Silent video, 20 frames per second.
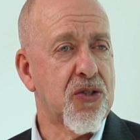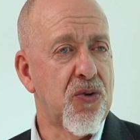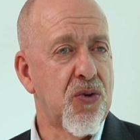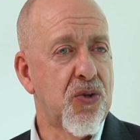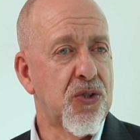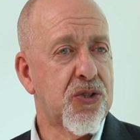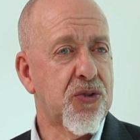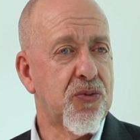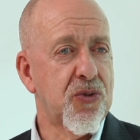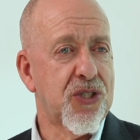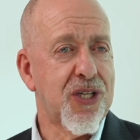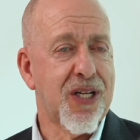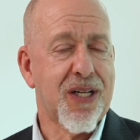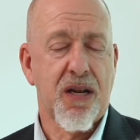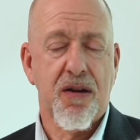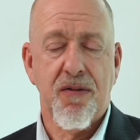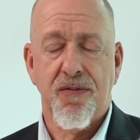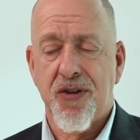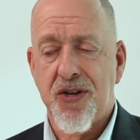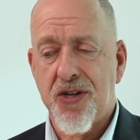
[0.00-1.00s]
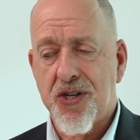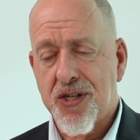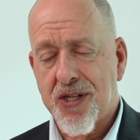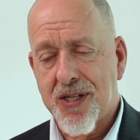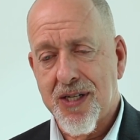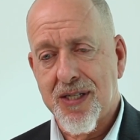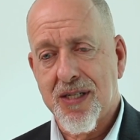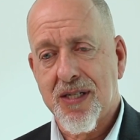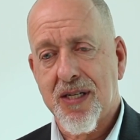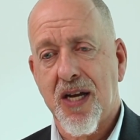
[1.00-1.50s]
course, which I didn't finish. The
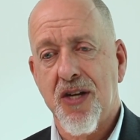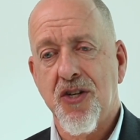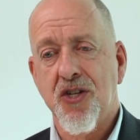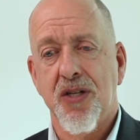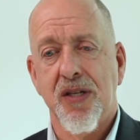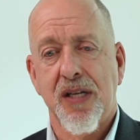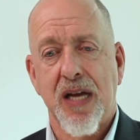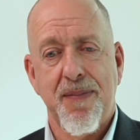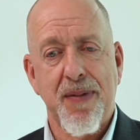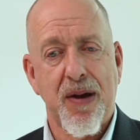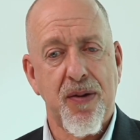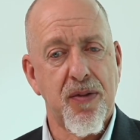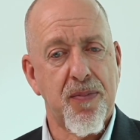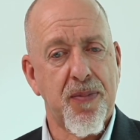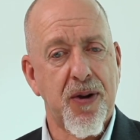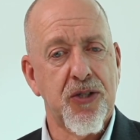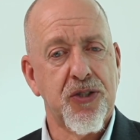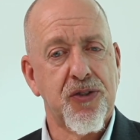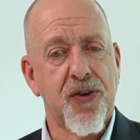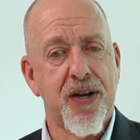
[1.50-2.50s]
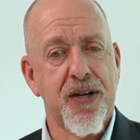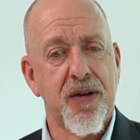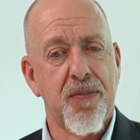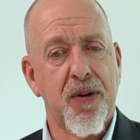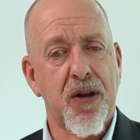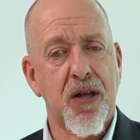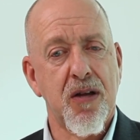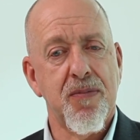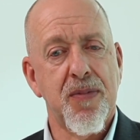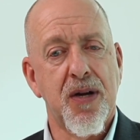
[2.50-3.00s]
dissertation came out with a postgrad
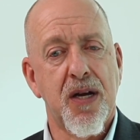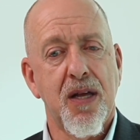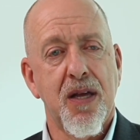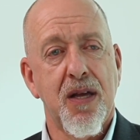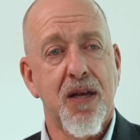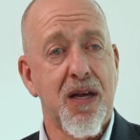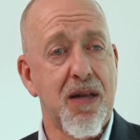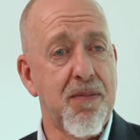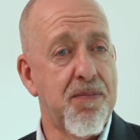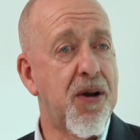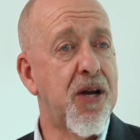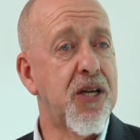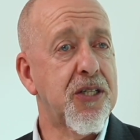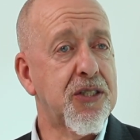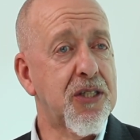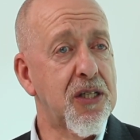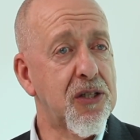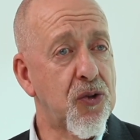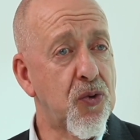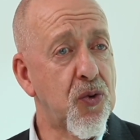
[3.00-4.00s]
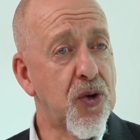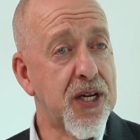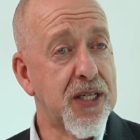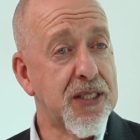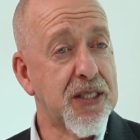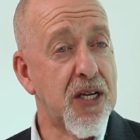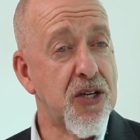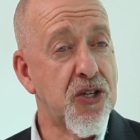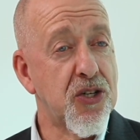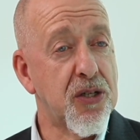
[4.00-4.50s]
diploma in personal and
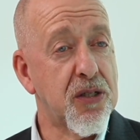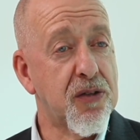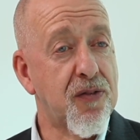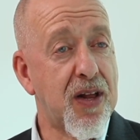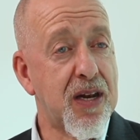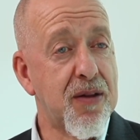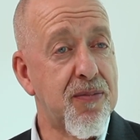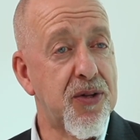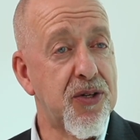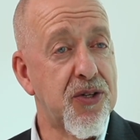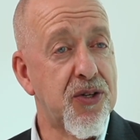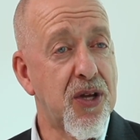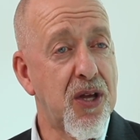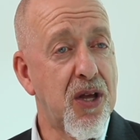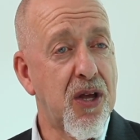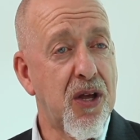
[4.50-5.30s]
organizational development,